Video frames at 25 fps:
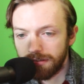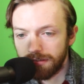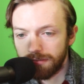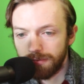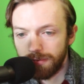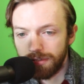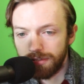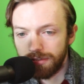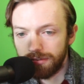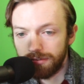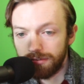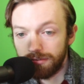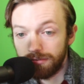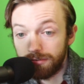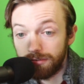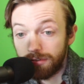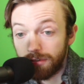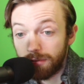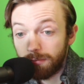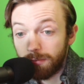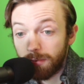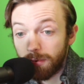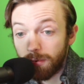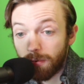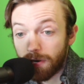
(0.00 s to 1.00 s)
We
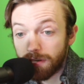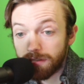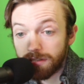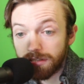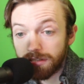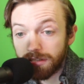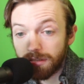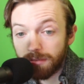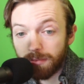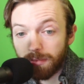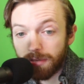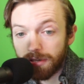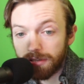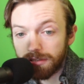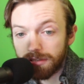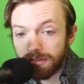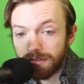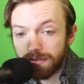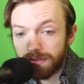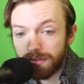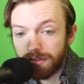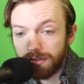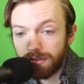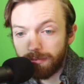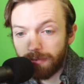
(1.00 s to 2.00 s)
could be watching the birth
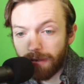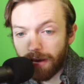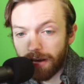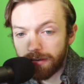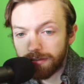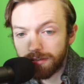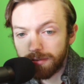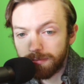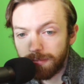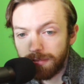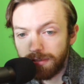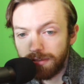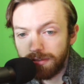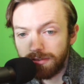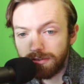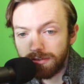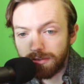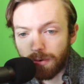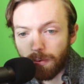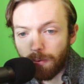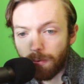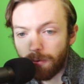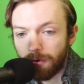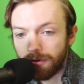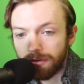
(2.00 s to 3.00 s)
of a new masterpiece
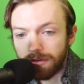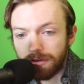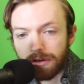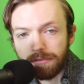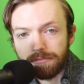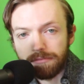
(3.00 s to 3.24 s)
or